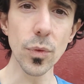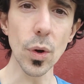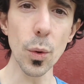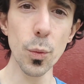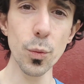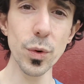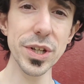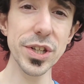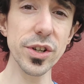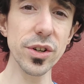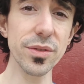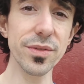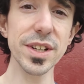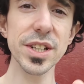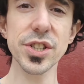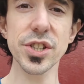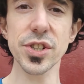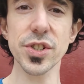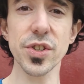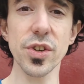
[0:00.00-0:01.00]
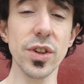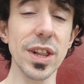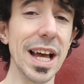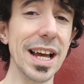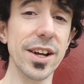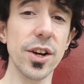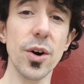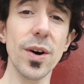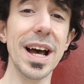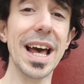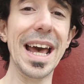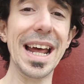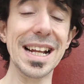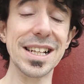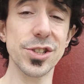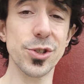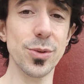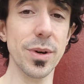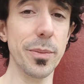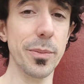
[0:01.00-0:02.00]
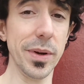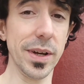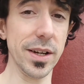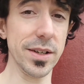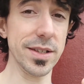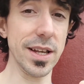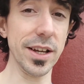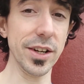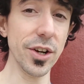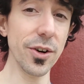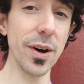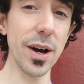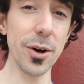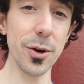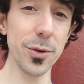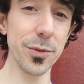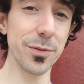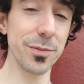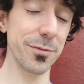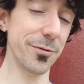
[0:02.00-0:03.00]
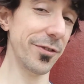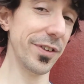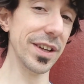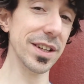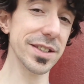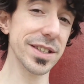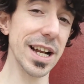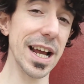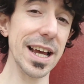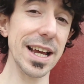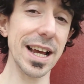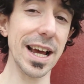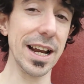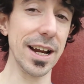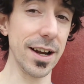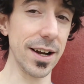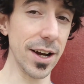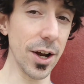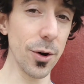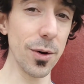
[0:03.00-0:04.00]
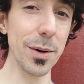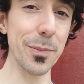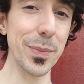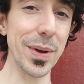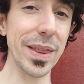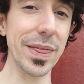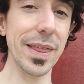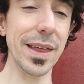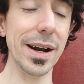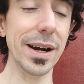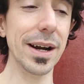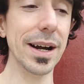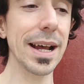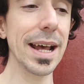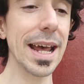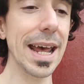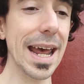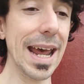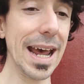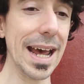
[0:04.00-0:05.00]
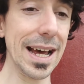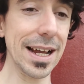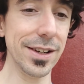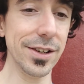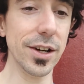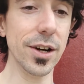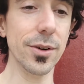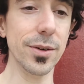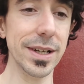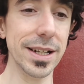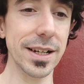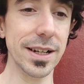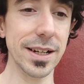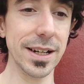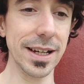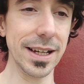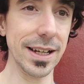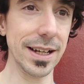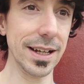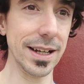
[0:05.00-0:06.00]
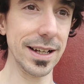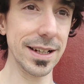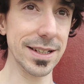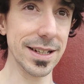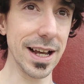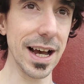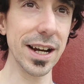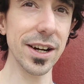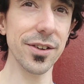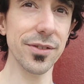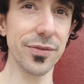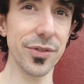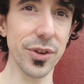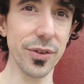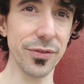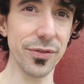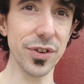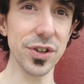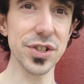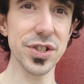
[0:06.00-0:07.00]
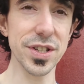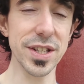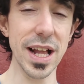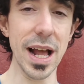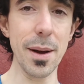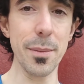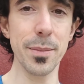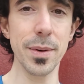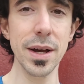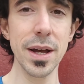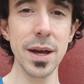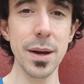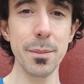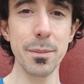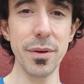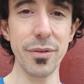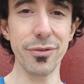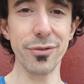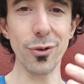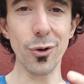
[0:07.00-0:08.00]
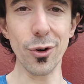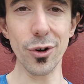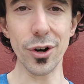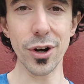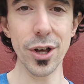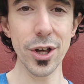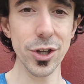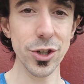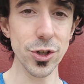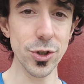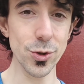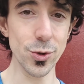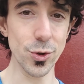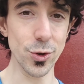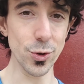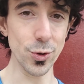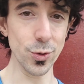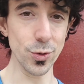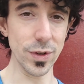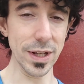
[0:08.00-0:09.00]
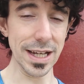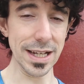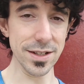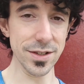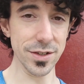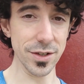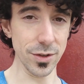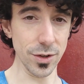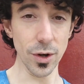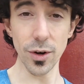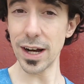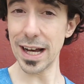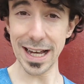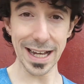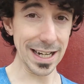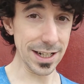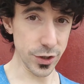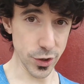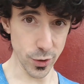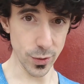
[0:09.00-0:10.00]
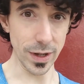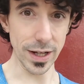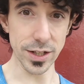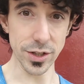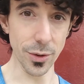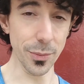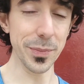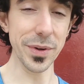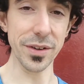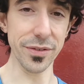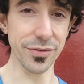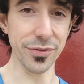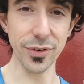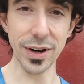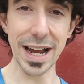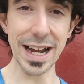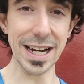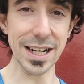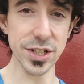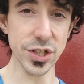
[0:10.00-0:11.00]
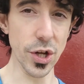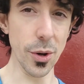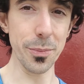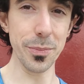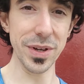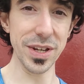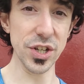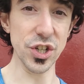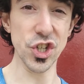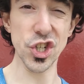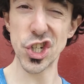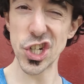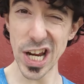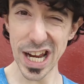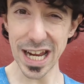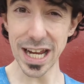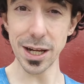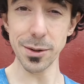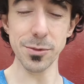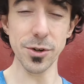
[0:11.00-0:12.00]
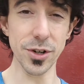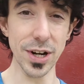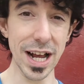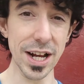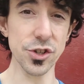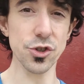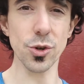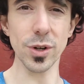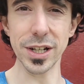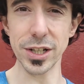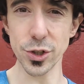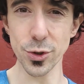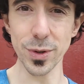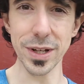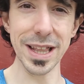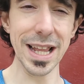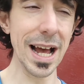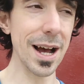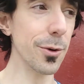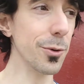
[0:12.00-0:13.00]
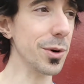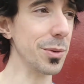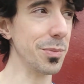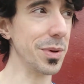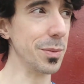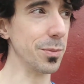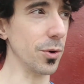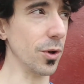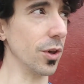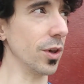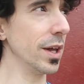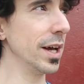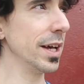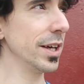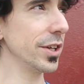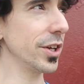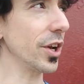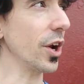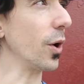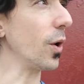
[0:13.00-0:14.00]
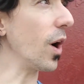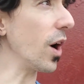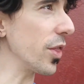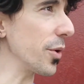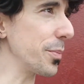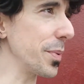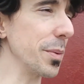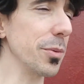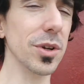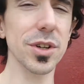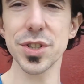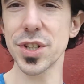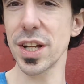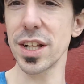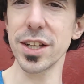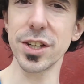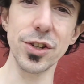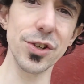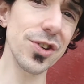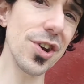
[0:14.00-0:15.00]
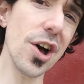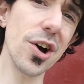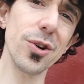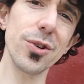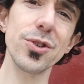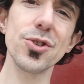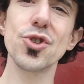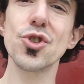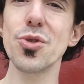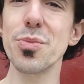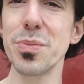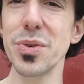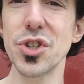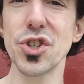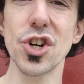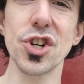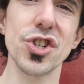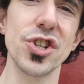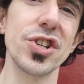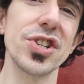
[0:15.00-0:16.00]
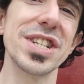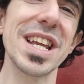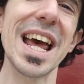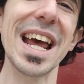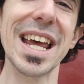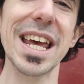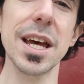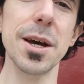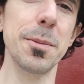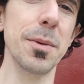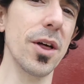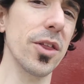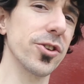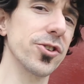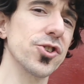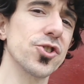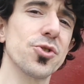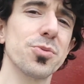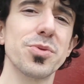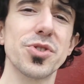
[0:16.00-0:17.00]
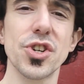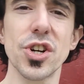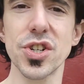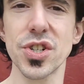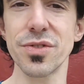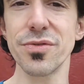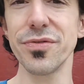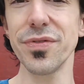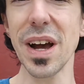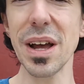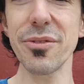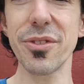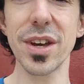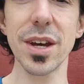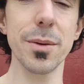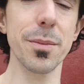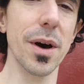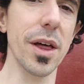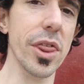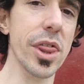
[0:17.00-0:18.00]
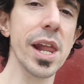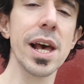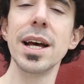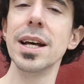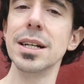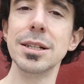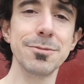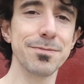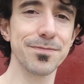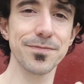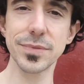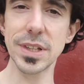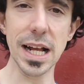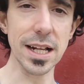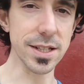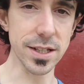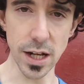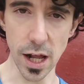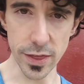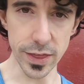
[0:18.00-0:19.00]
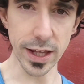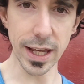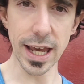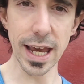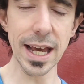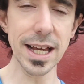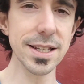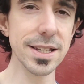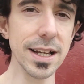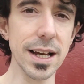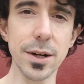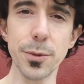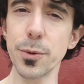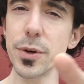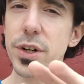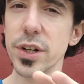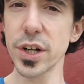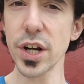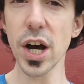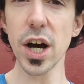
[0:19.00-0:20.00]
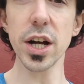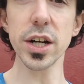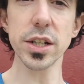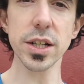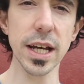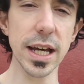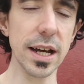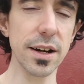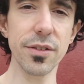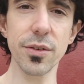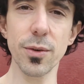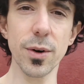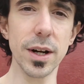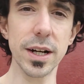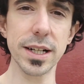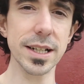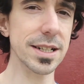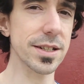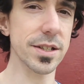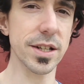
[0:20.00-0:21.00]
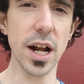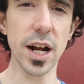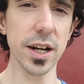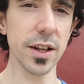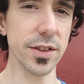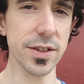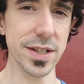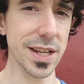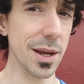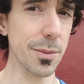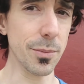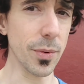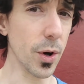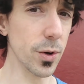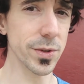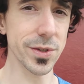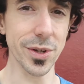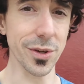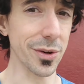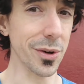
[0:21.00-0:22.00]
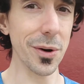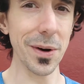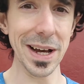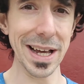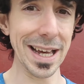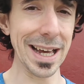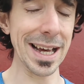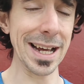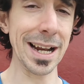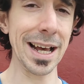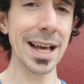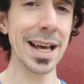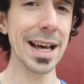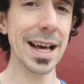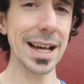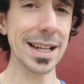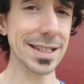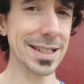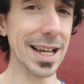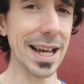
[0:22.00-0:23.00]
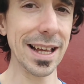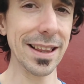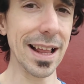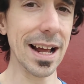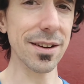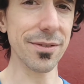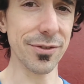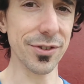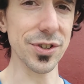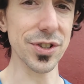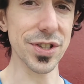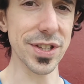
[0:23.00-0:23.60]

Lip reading: with your ventures online. Go ahead and do it, because I know how it feels like, and I know I've been there, and it's kind of the first step before you do this. So go ahead and do it. Don't be afraid, and don't be ashamed on actually doing that when people, other people are telling you, no, you should be charging 10K a month, you should be charging 5K a month. That's not the case, and everyone is not on the same boat, so go ahead and take that first